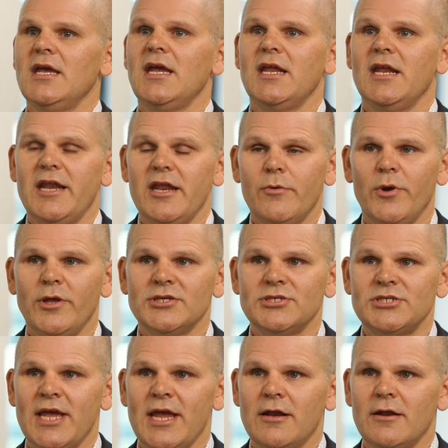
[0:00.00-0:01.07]
Canadian real
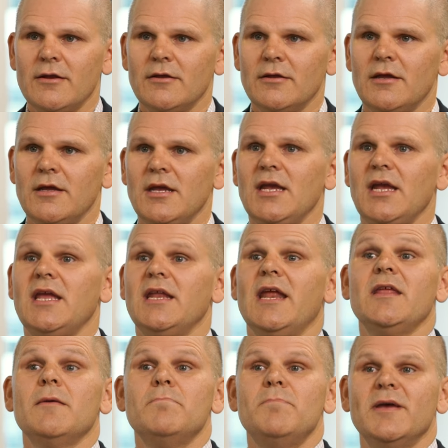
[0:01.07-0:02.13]
estate,
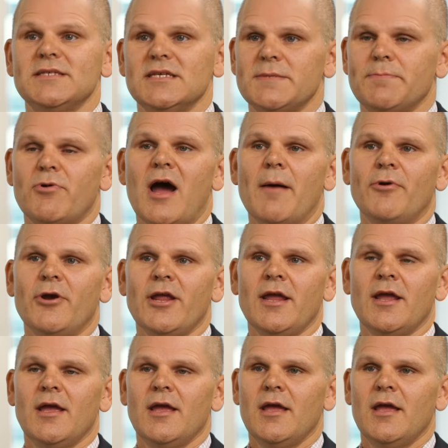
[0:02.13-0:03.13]
Canadian business property,